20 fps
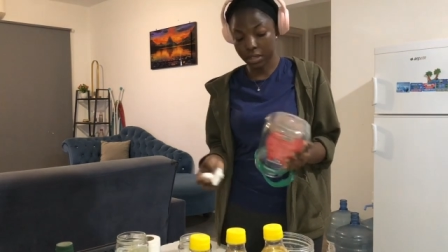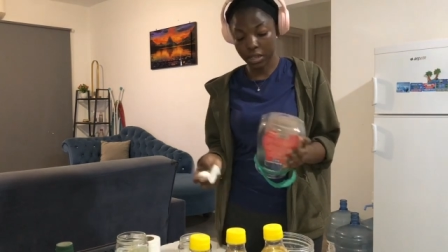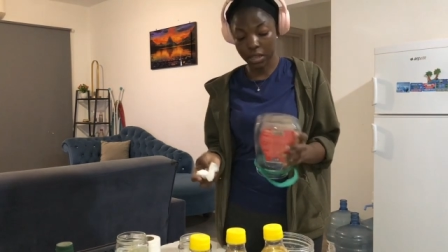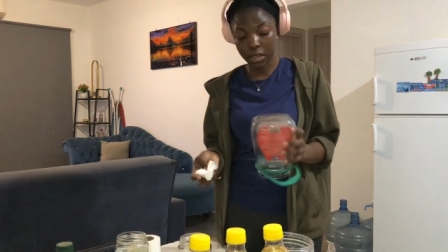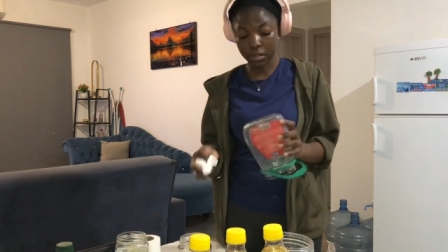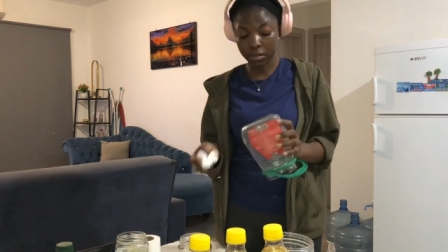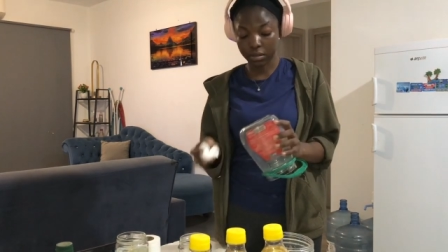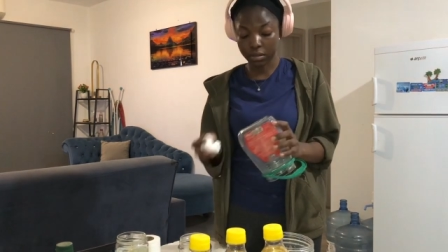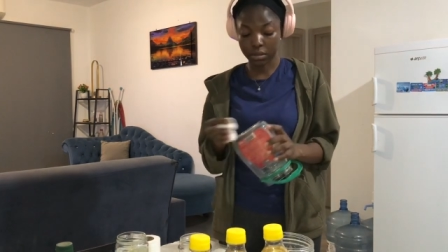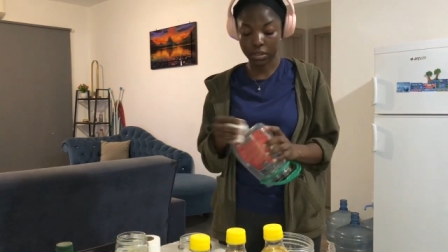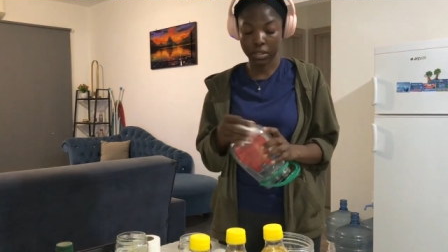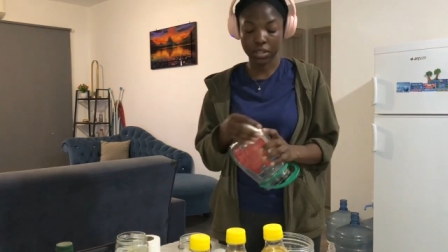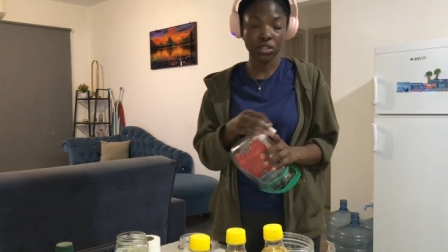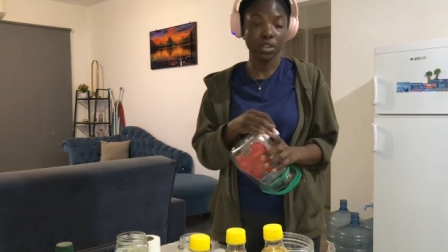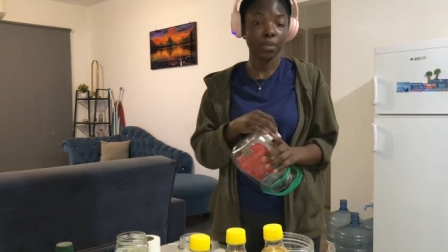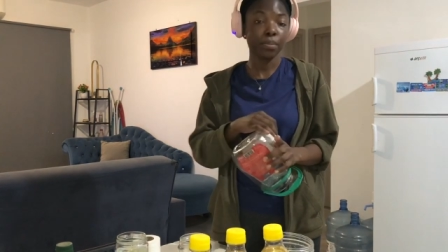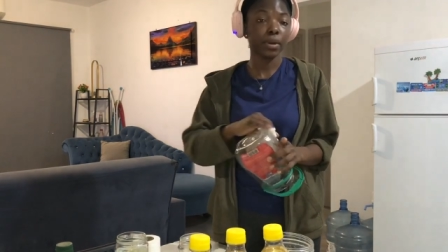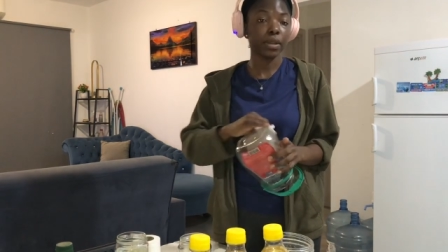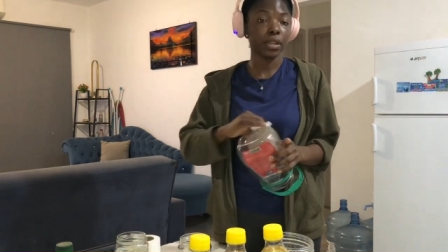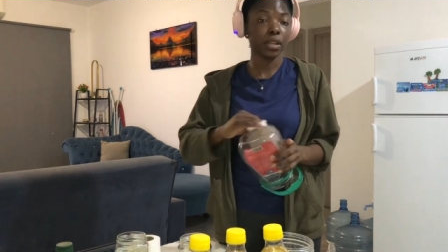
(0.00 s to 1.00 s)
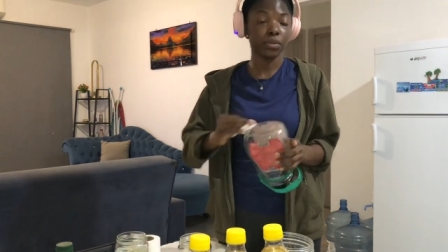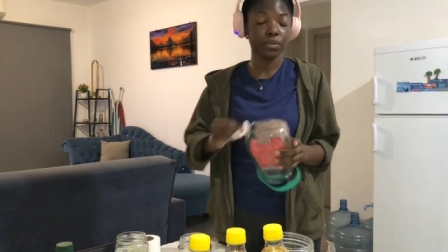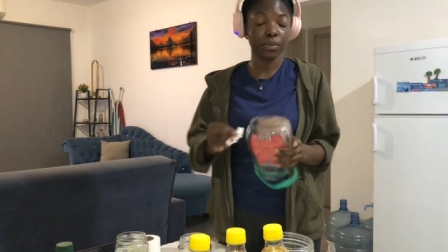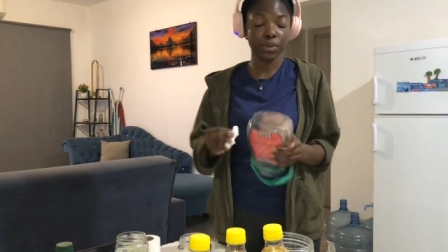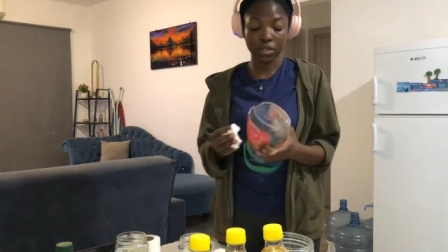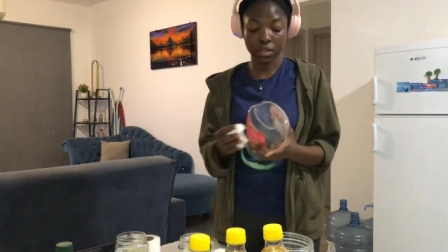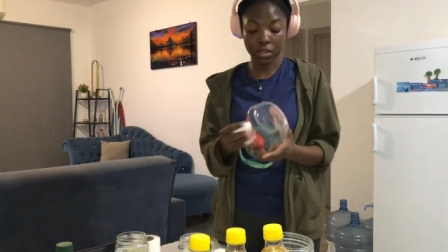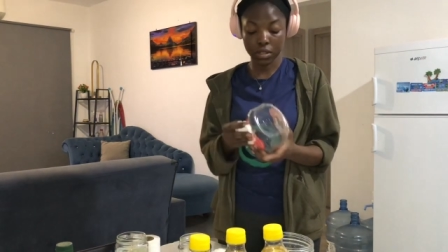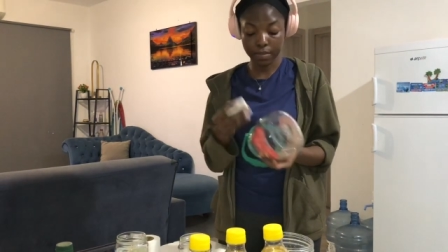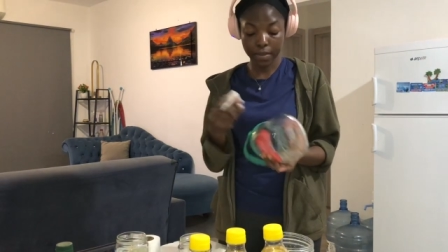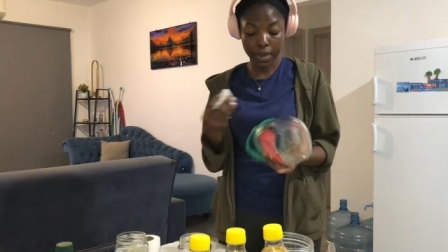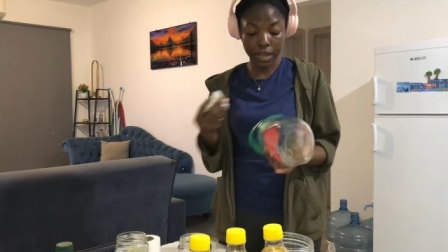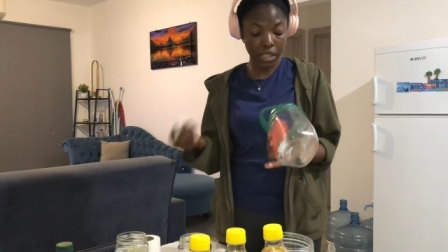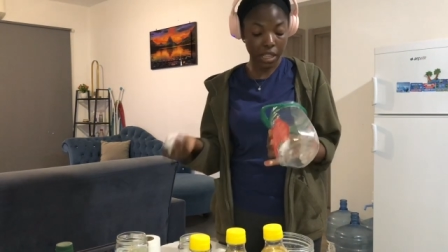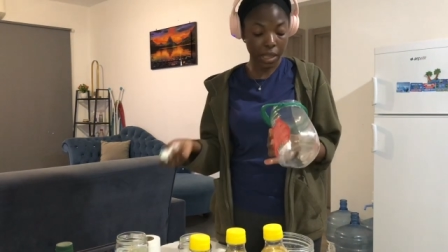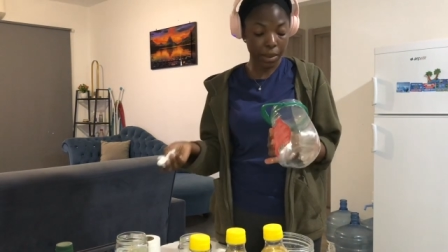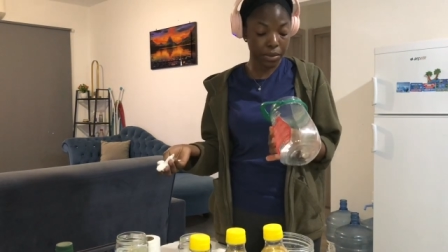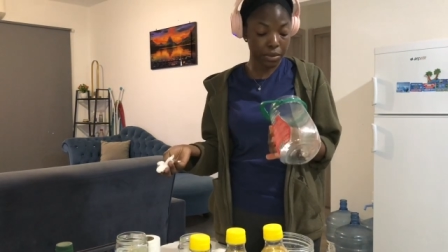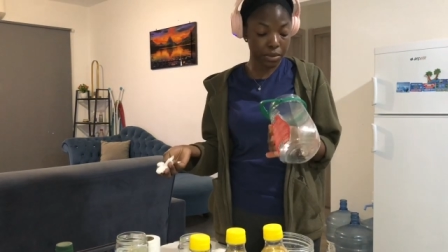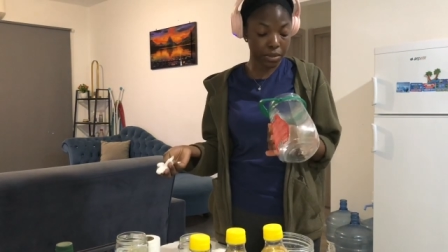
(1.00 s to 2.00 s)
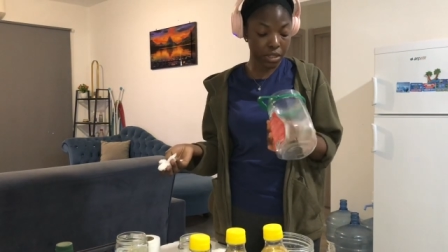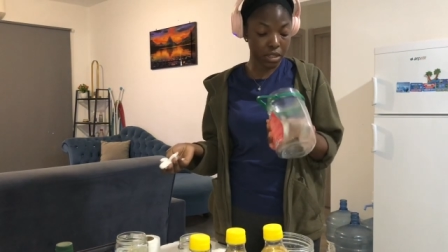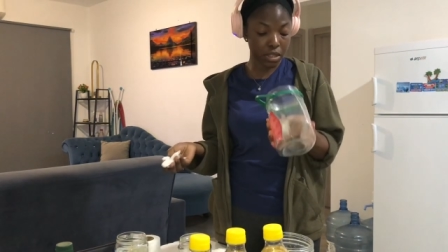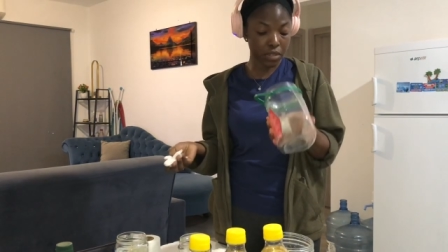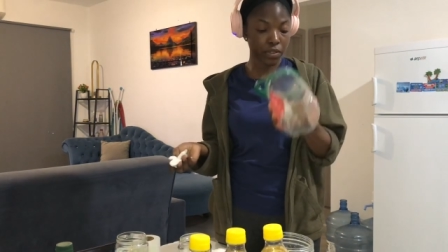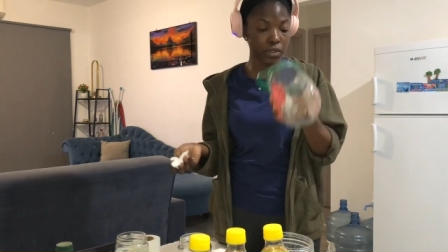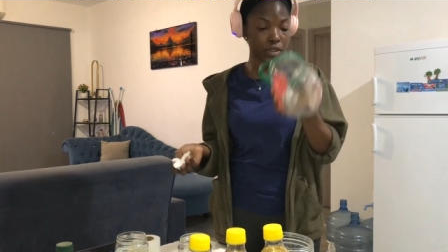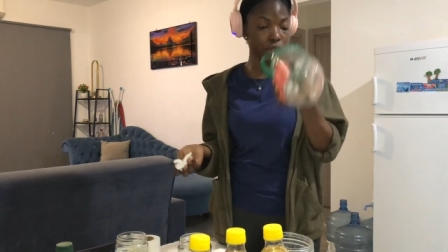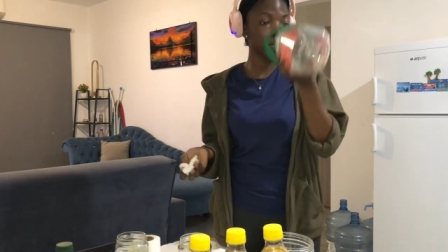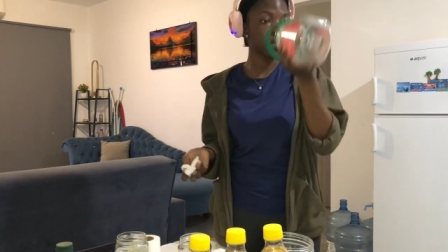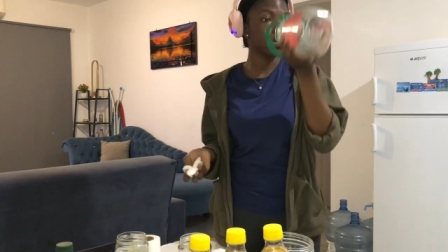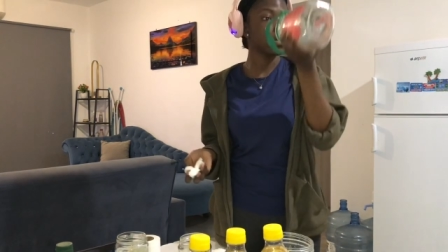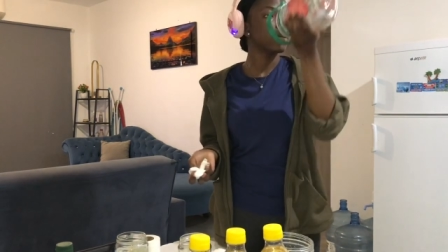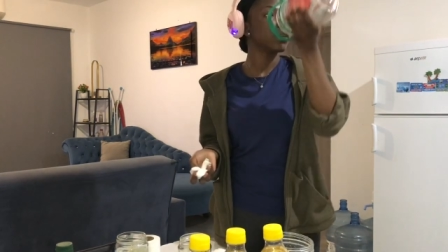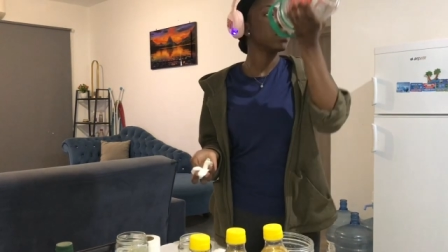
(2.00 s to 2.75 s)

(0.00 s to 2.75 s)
And there's no point anyways because by the time you see this video,